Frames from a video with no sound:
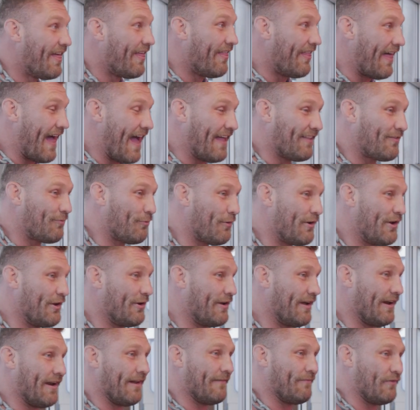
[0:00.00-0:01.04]
That's where you
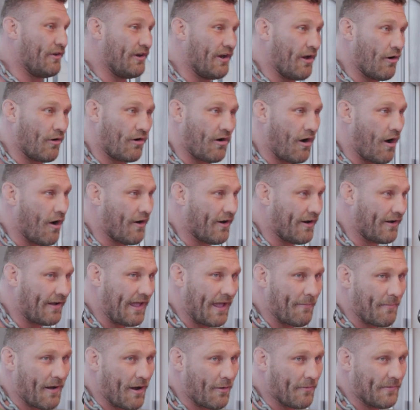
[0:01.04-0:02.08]
get it. You know, Connor
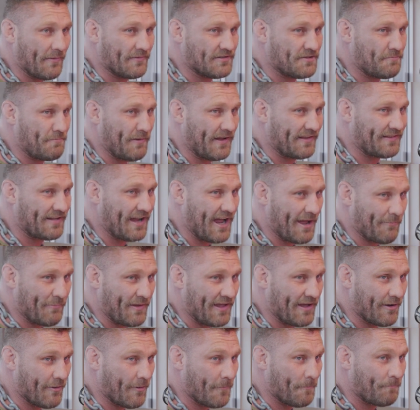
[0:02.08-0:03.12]
came out and he was a big time
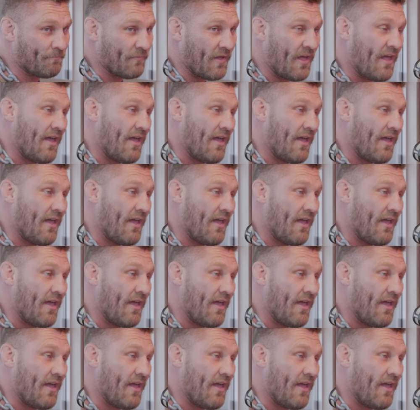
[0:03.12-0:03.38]
heel.